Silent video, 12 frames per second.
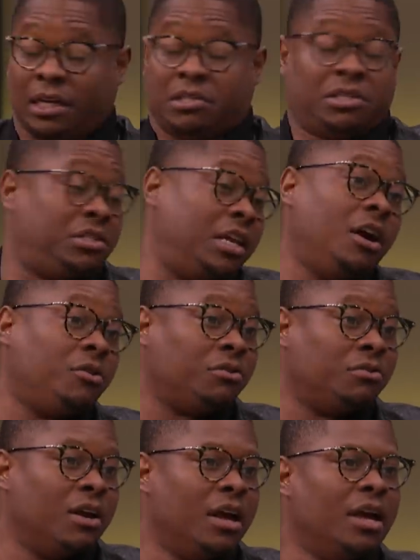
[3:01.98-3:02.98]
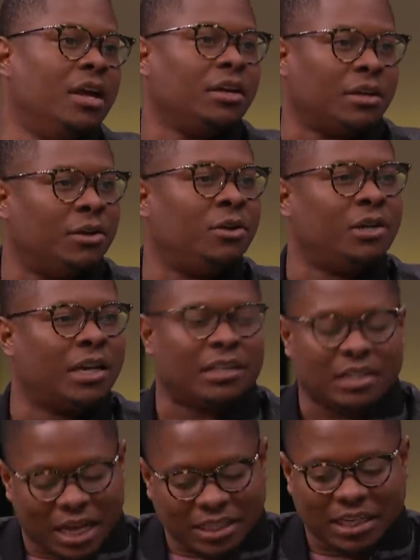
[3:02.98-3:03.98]
can just tell you, you know, and I,
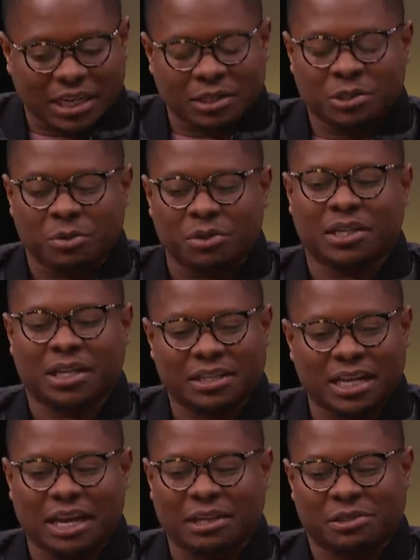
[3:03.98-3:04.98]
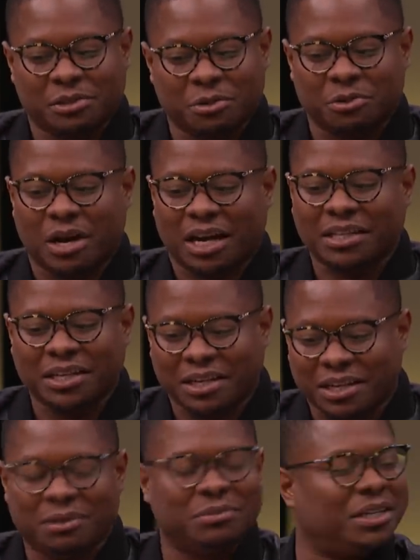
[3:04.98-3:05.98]
I dig into it like that. So I think
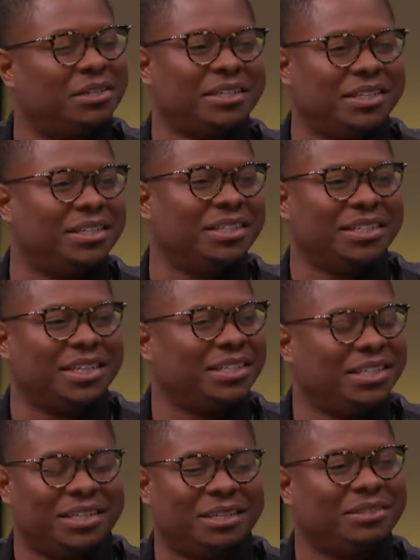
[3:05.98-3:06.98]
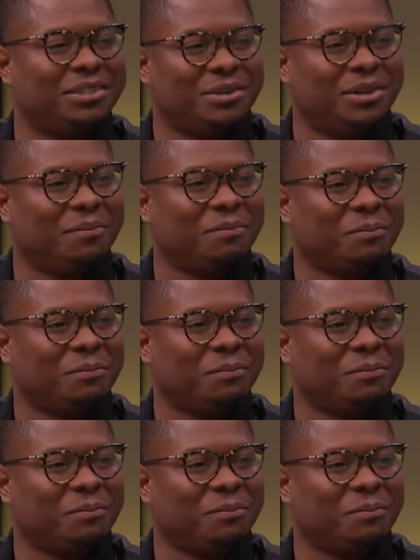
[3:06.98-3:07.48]
it comes out good. yeah, that's, that's